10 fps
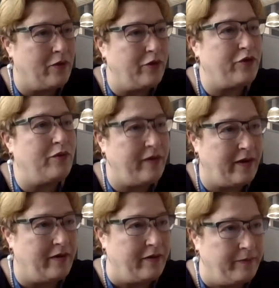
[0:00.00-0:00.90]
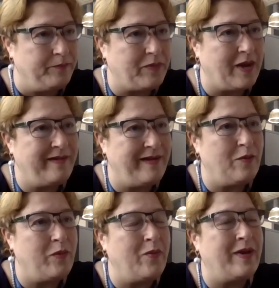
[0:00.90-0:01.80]
So there, I
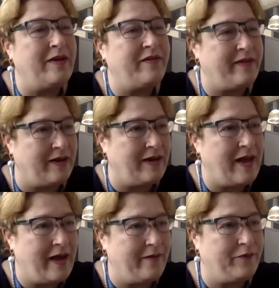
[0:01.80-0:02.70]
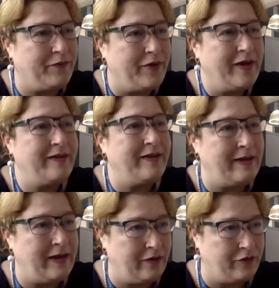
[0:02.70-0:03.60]
think we will still have the
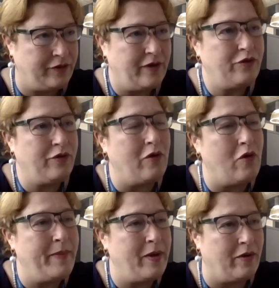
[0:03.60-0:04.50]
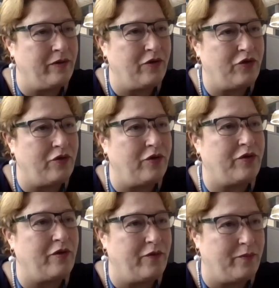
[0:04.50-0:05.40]
need to go beyond the shores
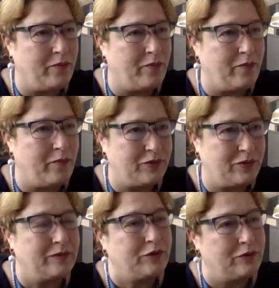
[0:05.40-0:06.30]
of Malta to